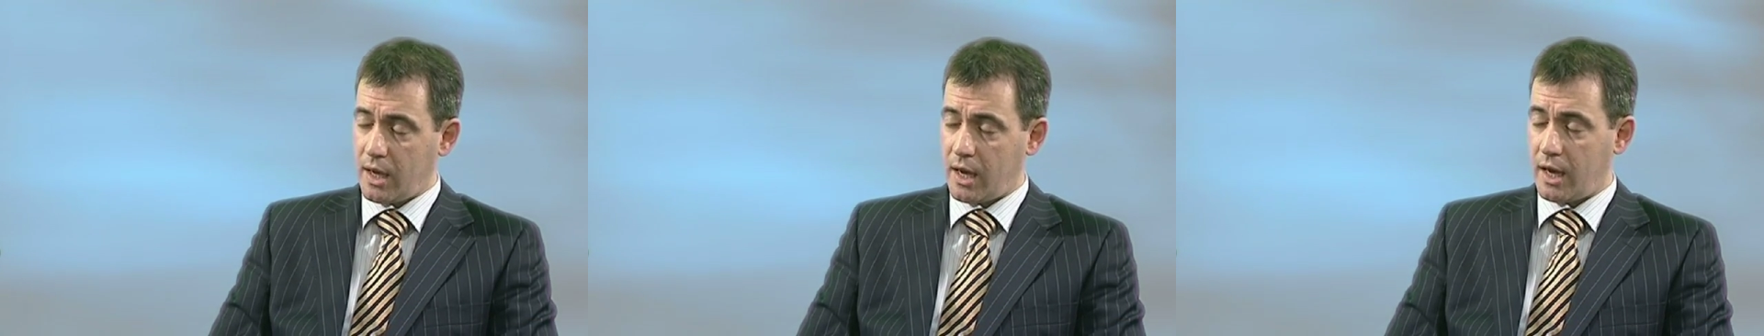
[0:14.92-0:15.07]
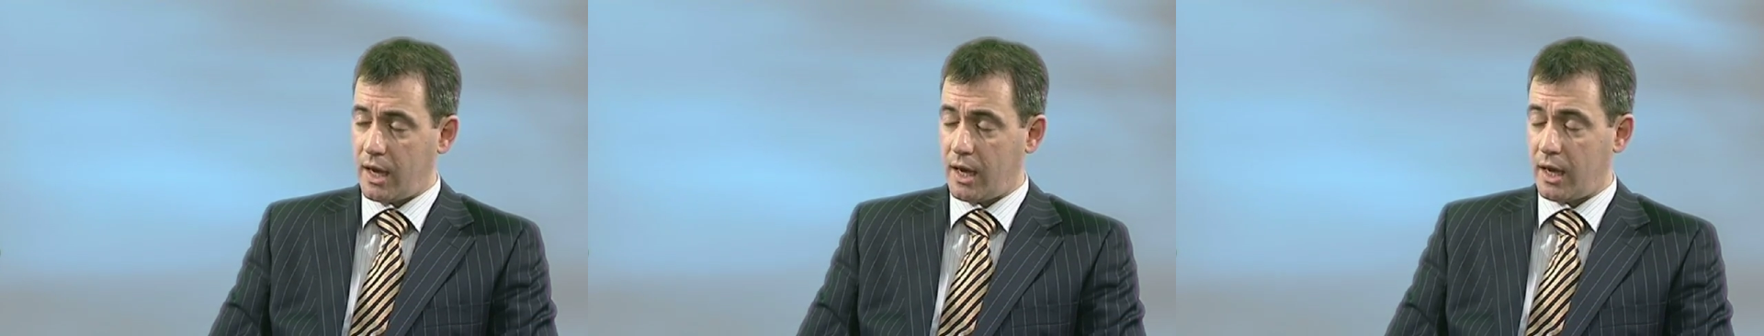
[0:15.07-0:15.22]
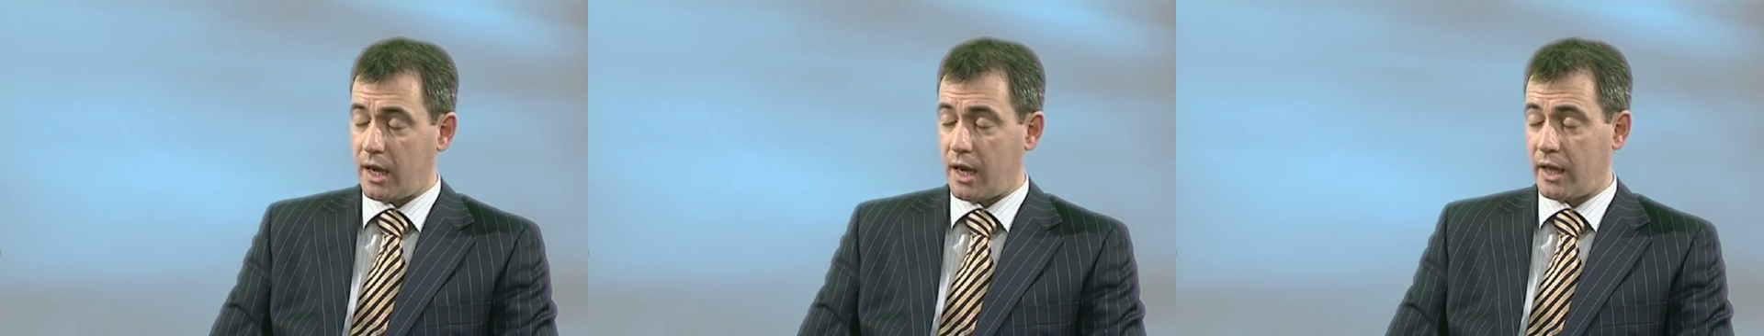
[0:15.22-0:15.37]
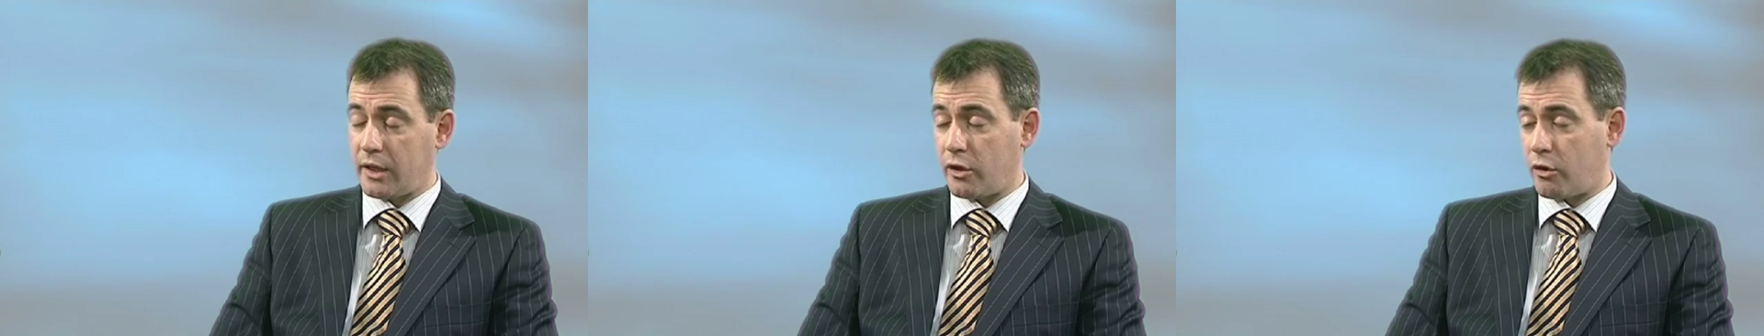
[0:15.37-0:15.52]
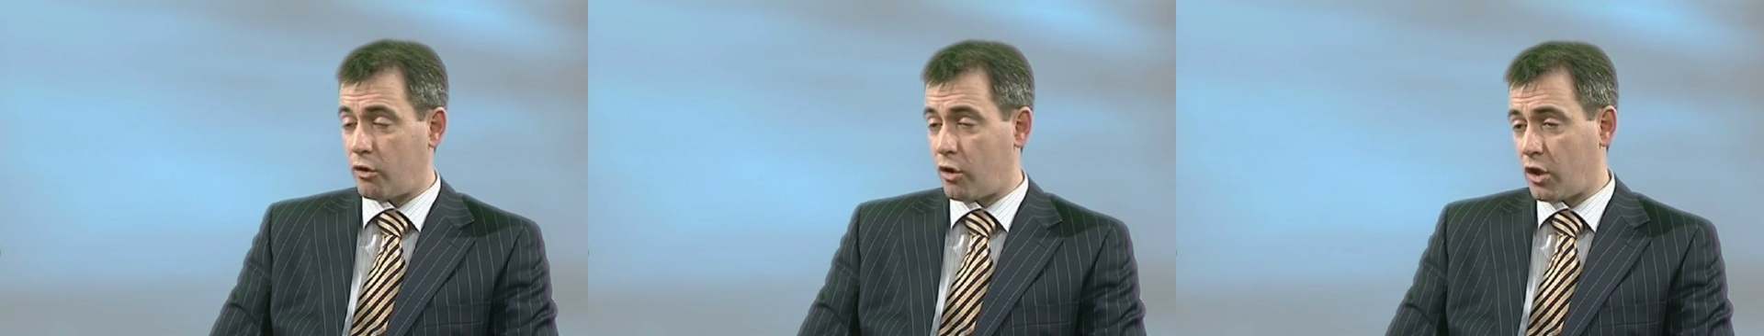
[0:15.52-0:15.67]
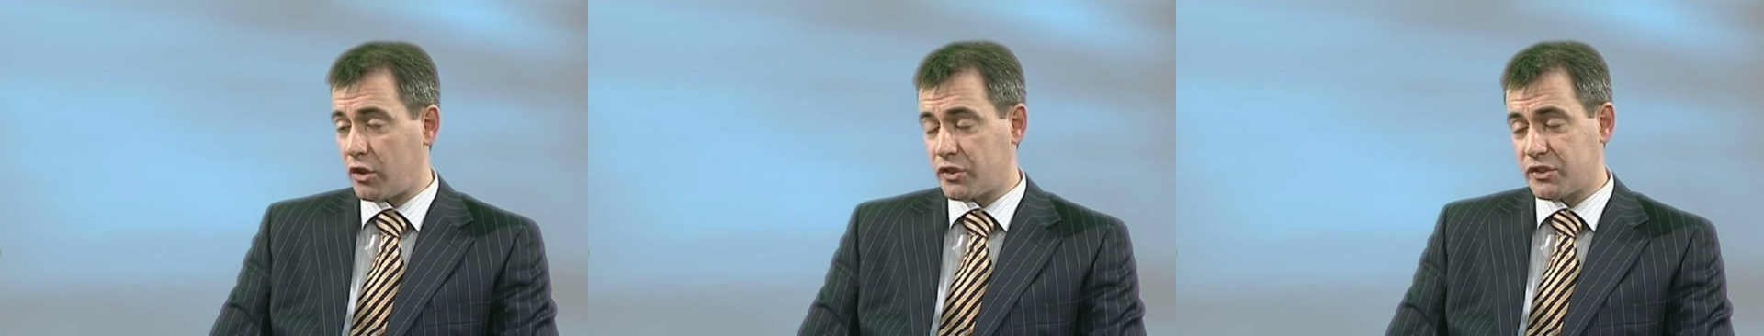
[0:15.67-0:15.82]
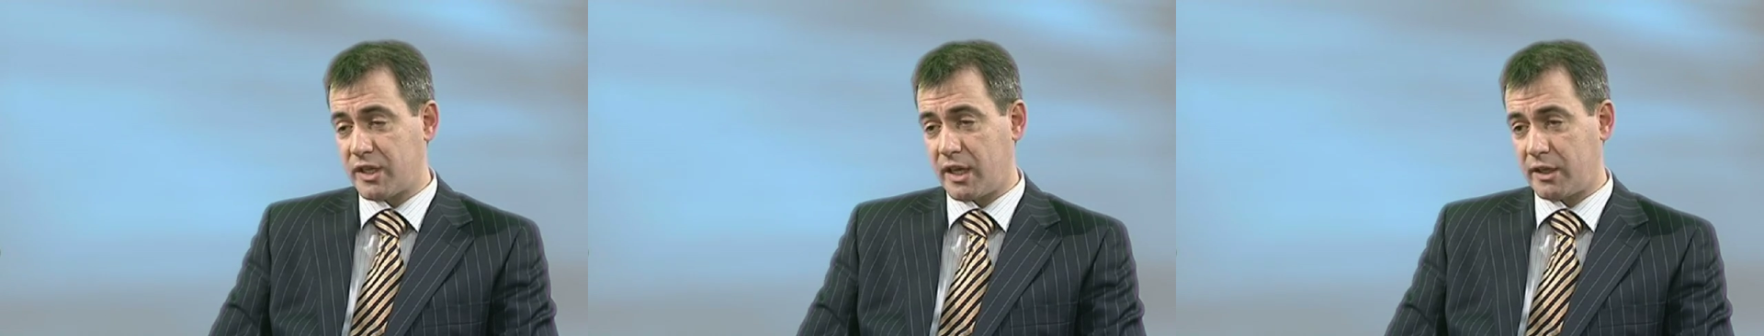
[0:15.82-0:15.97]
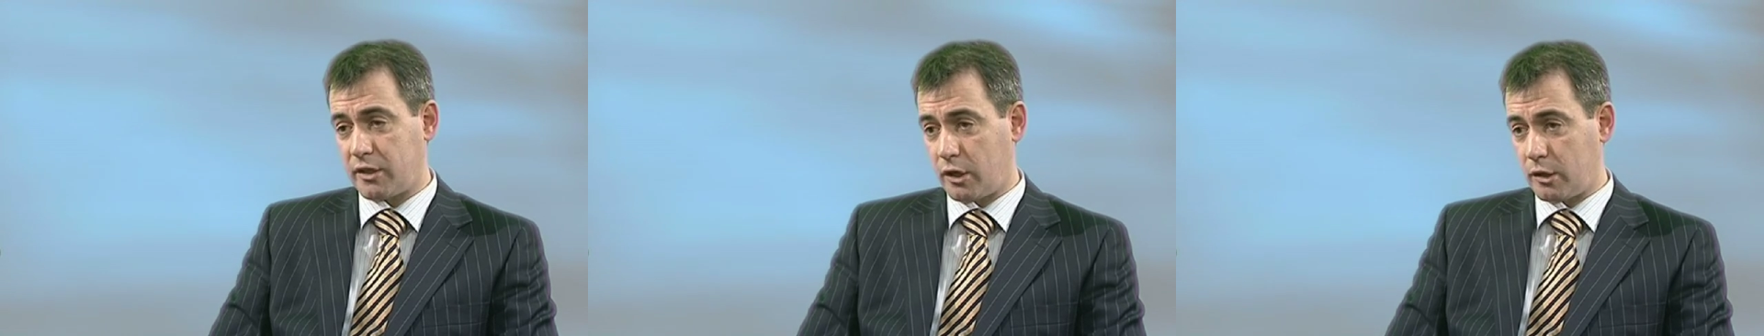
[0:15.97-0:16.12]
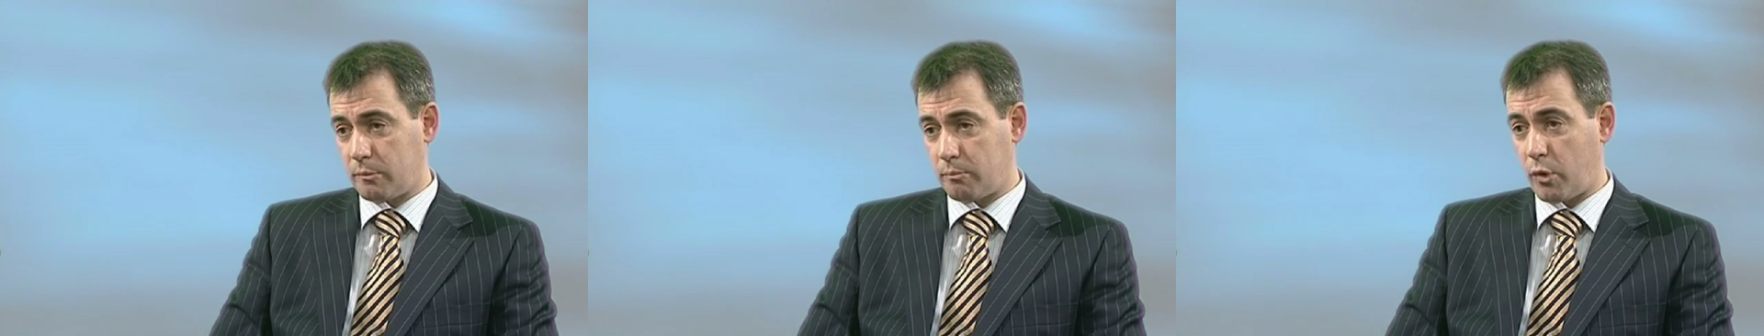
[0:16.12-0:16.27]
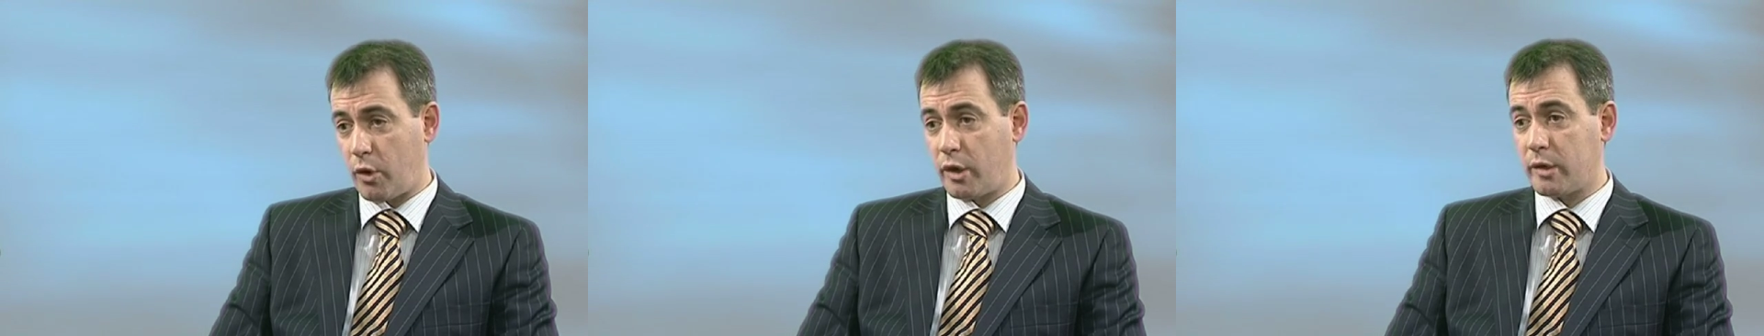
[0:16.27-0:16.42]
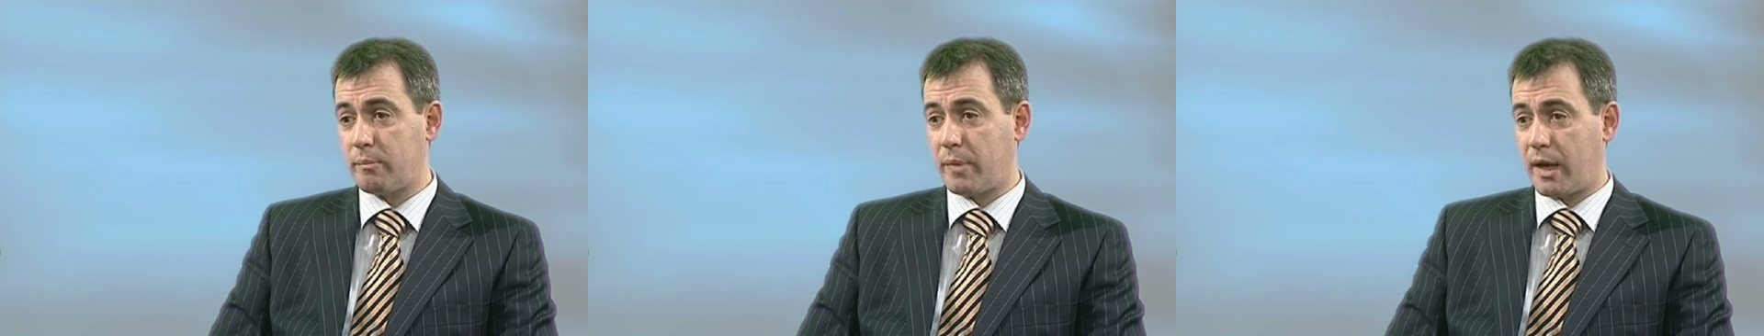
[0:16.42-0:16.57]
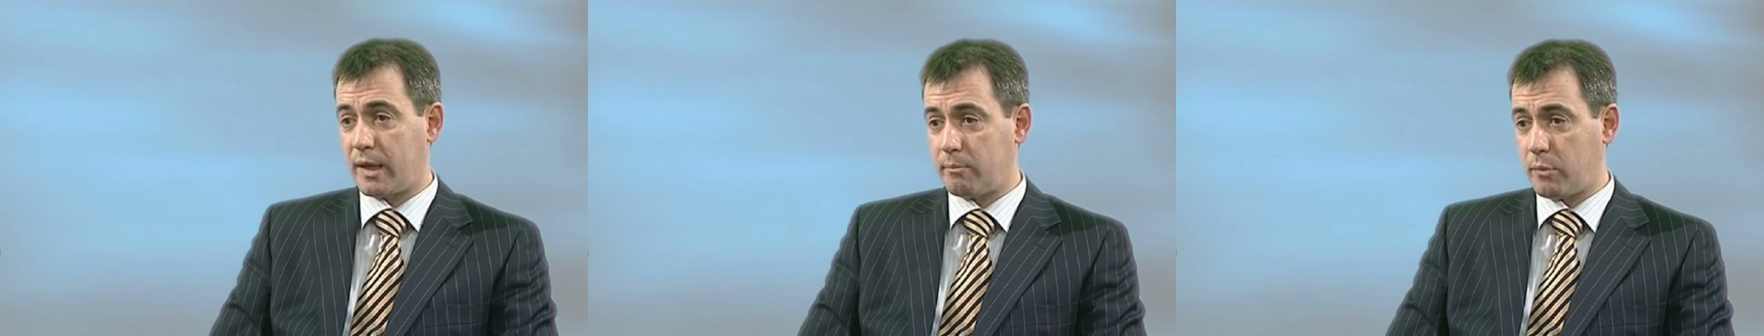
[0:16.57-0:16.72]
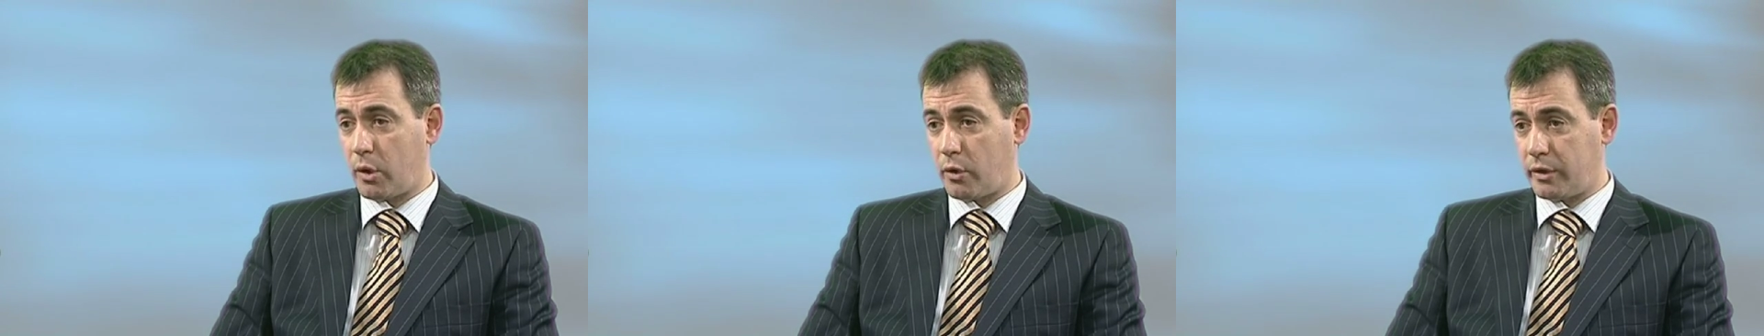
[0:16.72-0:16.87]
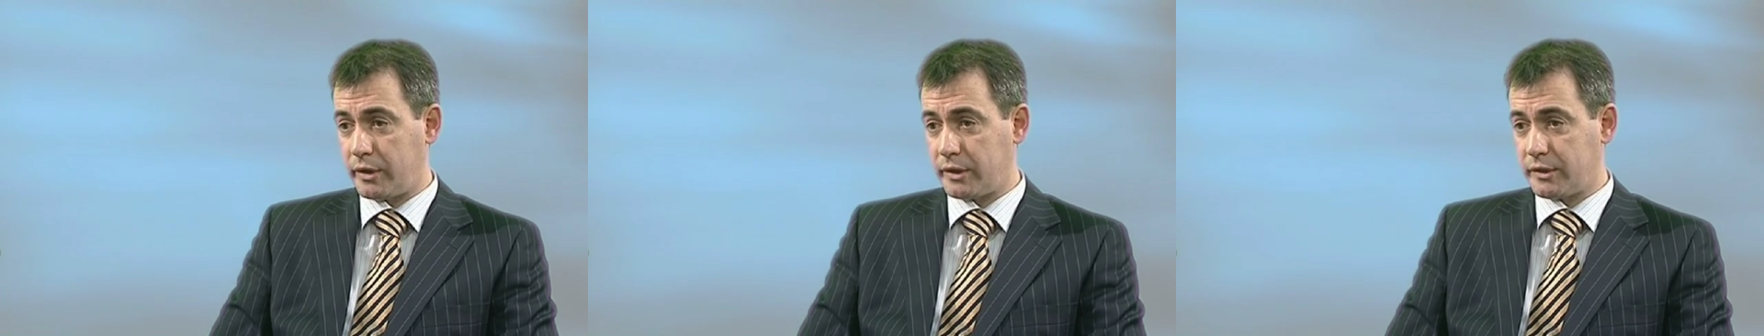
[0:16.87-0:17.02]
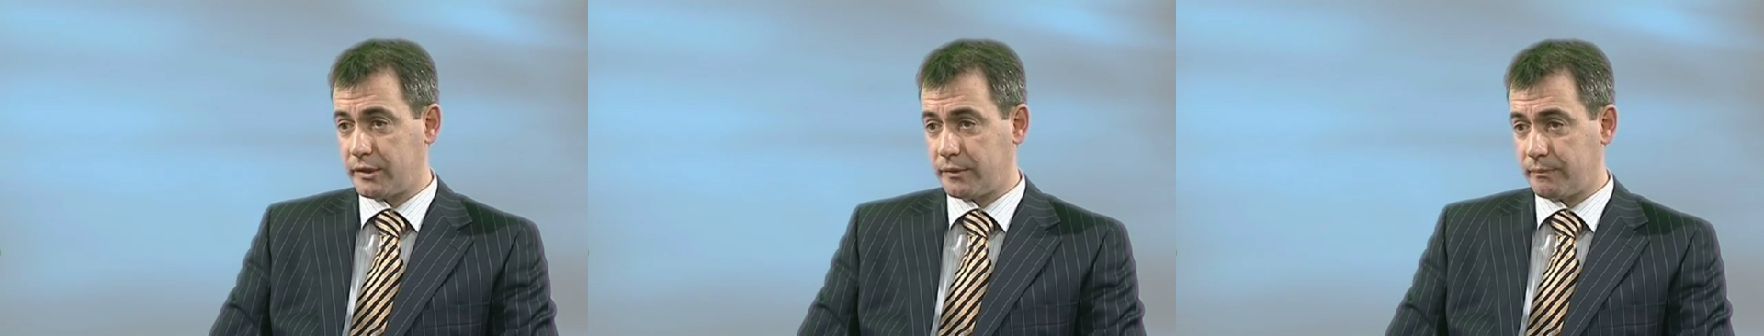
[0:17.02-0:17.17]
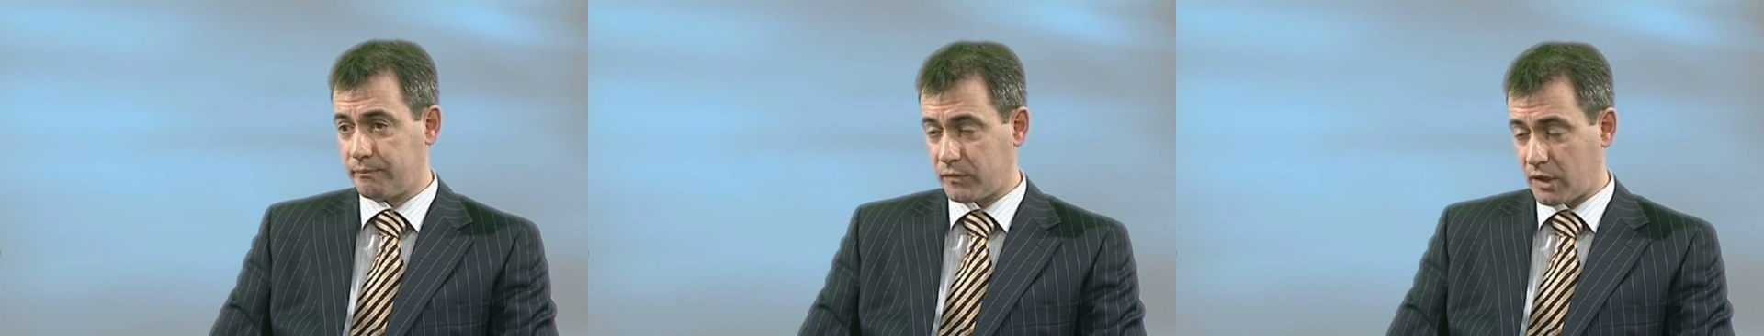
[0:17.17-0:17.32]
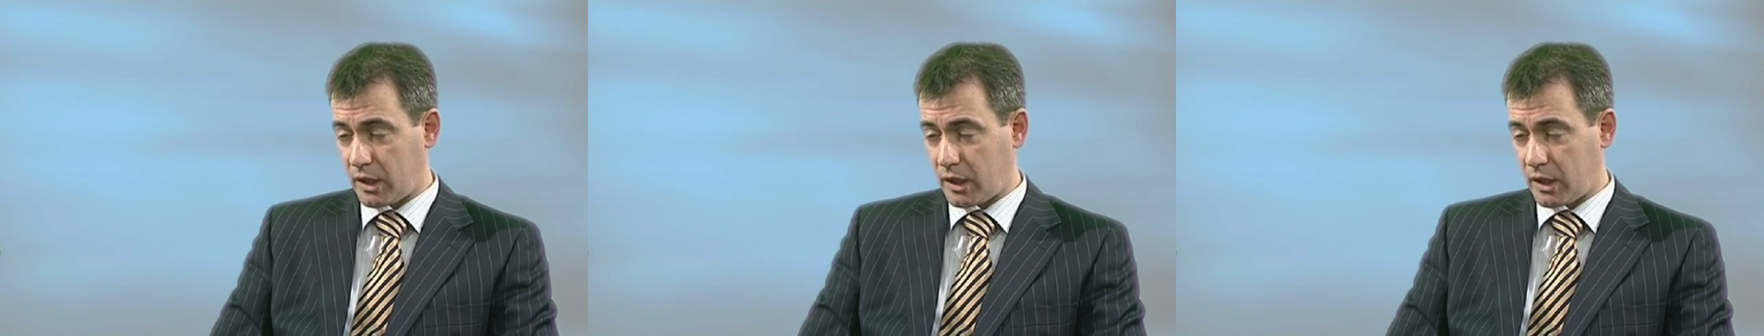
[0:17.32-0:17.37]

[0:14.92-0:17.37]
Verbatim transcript: uh, and they're all set out point by point